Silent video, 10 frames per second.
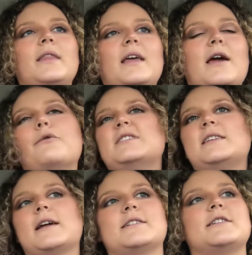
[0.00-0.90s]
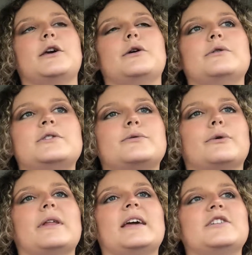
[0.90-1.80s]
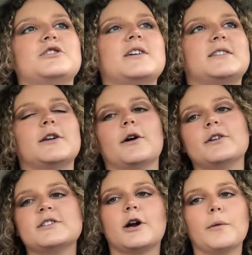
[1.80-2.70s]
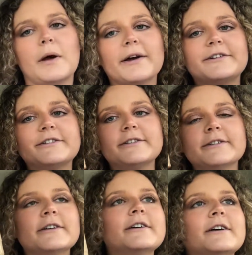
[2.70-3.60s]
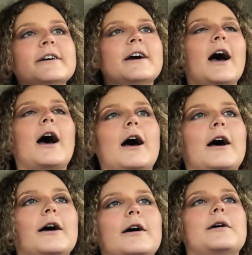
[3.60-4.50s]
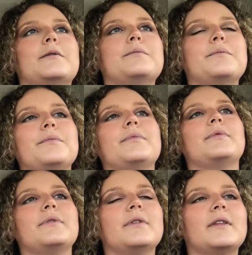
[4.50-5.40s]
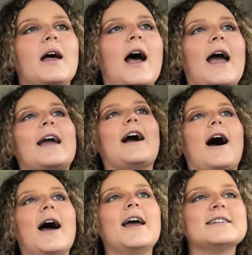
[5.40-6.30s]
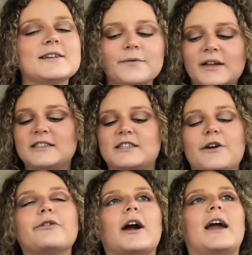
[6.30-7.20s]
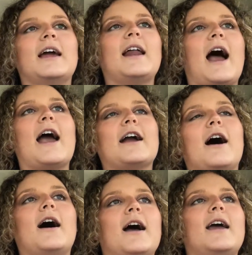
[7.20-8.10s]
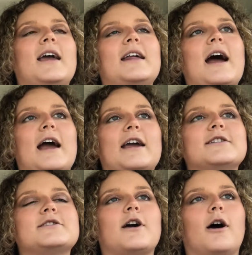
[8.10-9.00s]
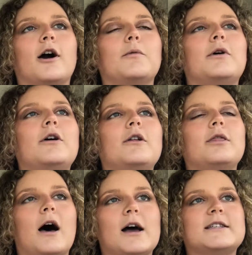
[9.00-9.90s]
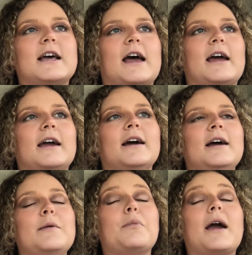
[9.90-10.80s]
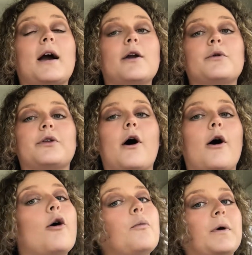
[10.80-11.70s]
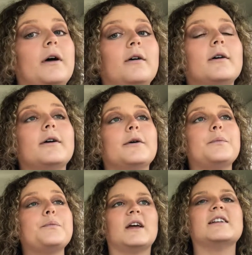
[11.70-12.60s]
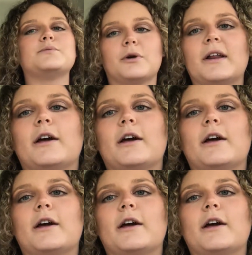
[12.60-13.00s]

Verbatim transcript: it was an excuse really just to go to Starbucks. Um, I got something different. I got an iced caramel latte, but I got it with oat milk. It's pretty